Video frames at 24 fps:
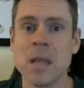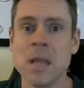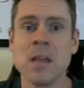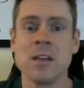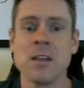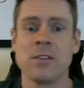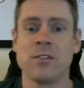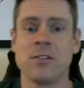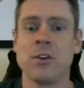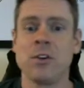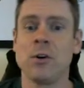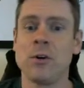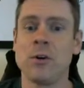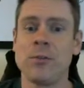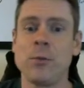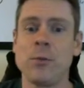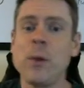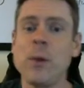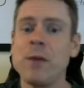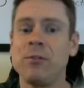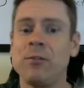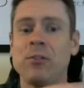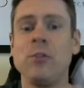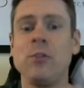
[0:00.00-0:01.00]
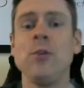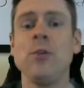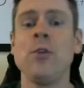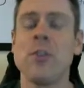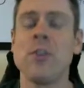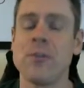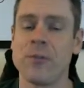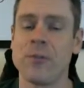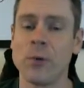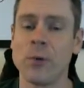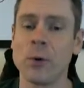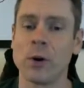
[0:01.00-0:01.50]
So if we have 2 to the
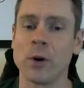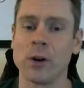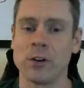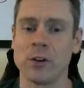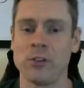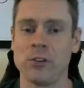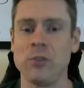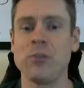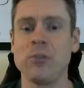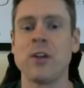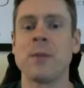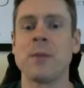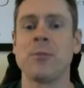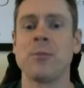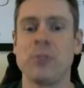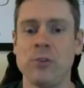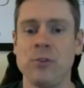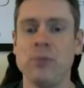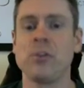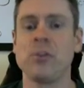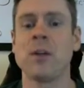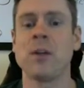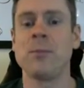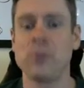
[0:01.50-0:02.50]
4, 2 times 2 times